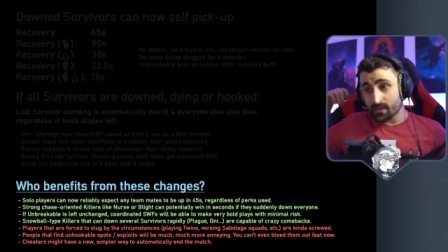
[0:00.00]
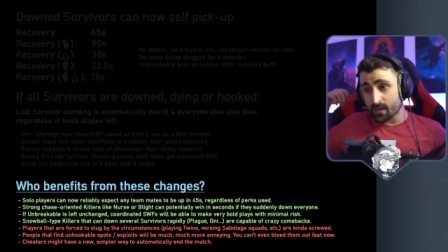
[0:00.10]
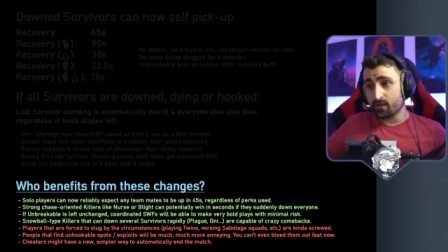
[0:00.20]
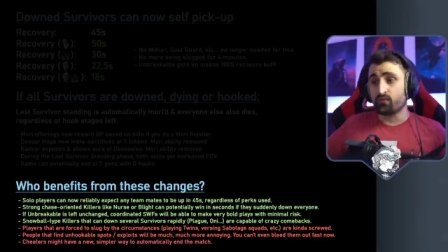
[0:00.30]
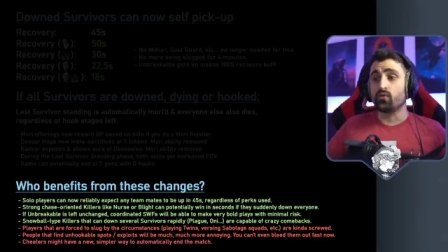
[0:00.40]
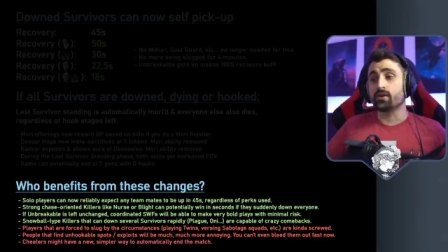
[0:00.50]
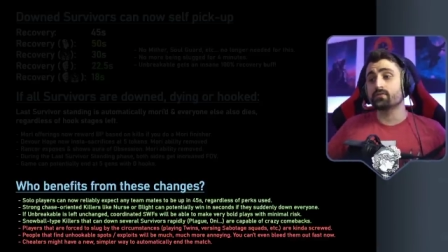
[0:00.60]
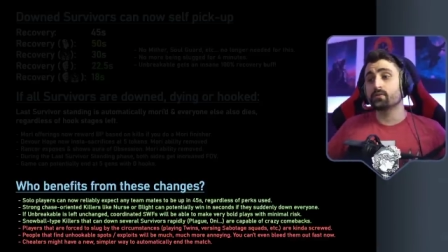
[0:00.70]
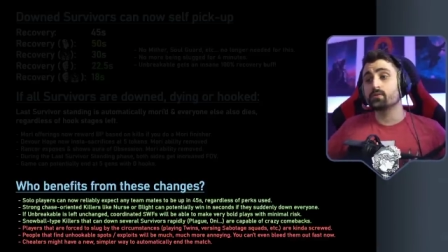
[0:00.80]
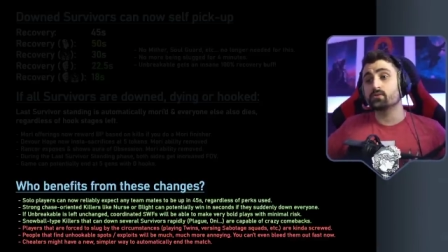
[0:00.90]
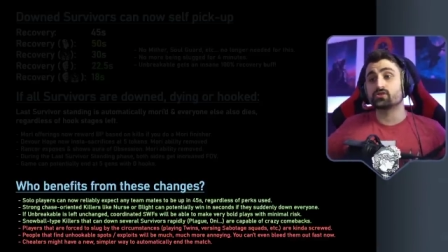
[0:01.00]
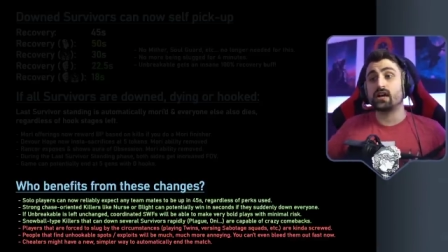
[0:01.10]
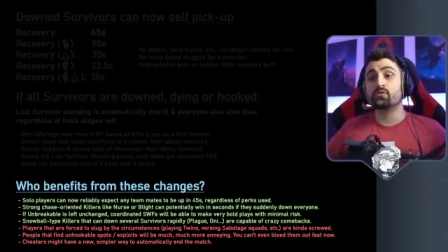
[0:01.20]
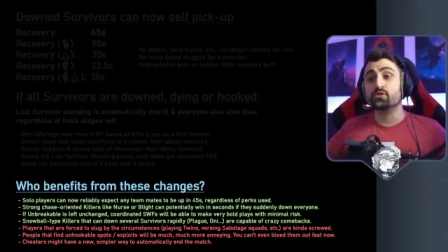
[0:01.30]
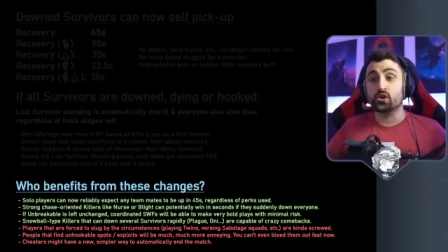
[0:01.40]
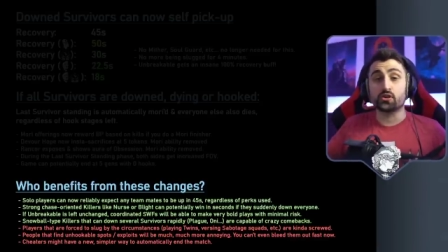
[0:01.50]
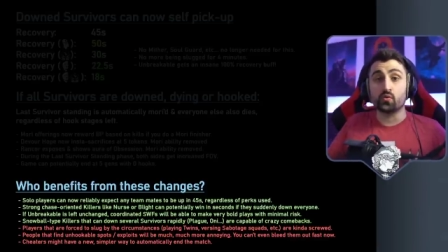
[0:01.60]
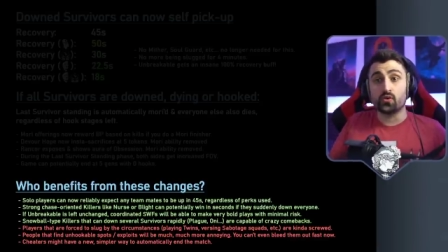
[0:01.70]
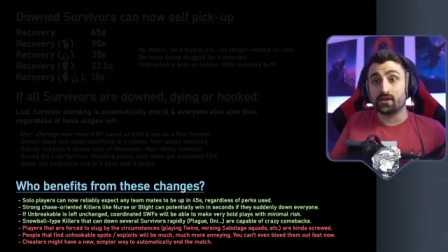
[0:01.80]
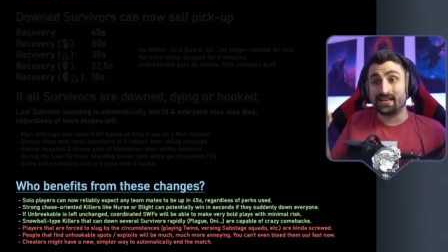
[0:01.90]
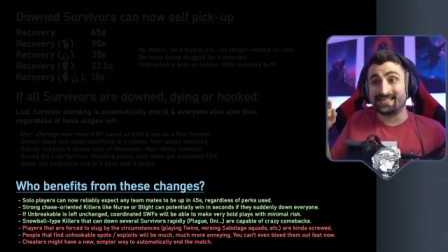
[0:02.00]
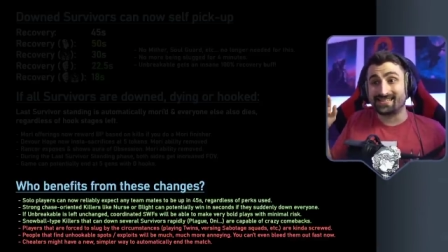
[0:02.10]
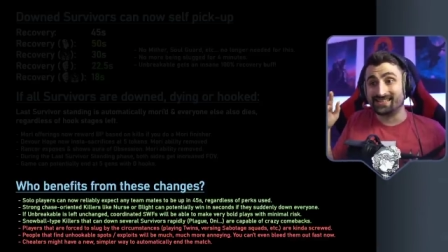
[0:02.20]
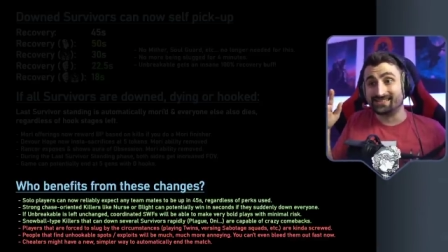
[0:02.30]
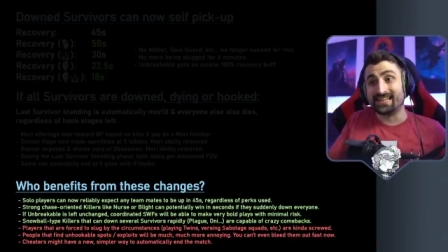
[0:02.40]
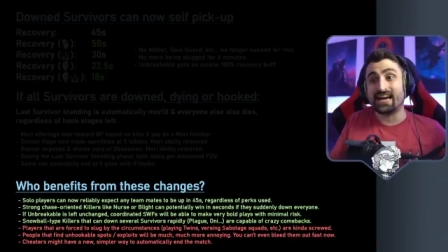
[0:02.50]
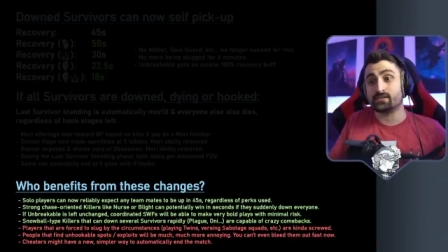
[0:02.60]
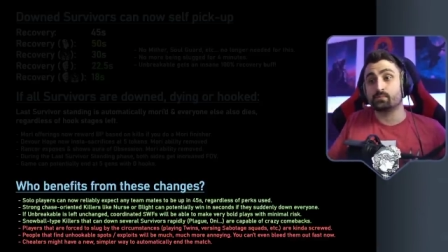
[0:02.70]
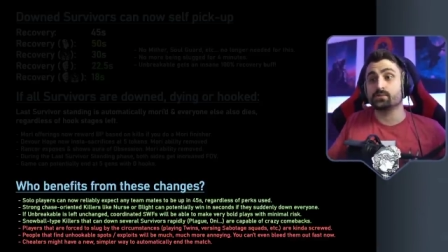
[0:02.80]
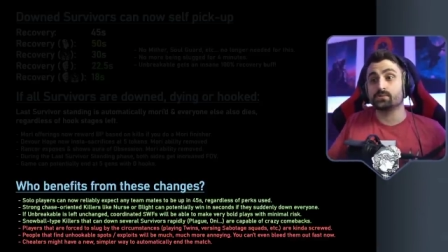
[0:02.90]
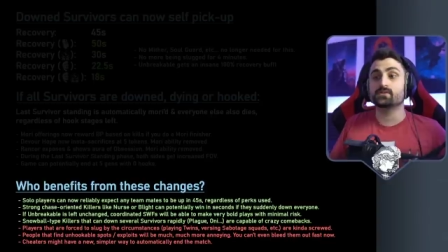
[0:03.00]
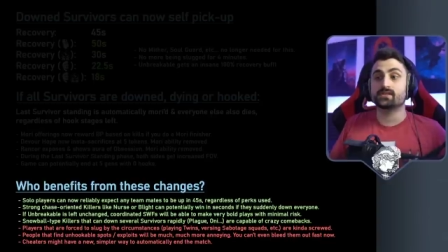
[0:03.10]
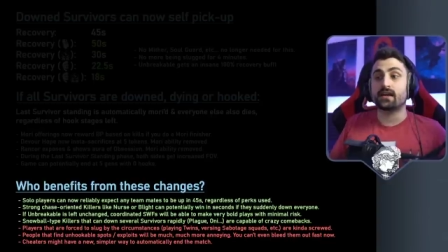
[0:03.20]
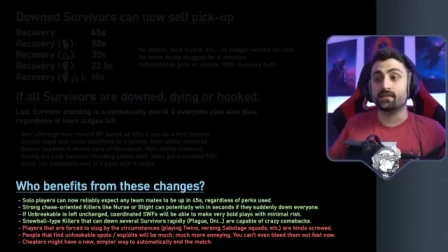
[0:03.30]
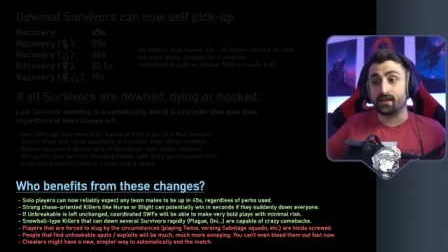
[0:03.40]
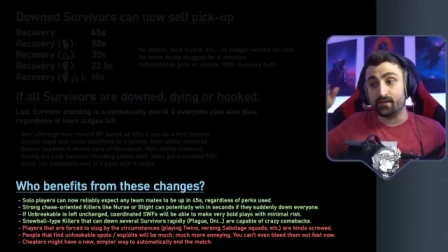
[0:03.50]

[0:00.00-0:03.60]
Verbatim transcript: if one of them goes down, the other one is the last person standing.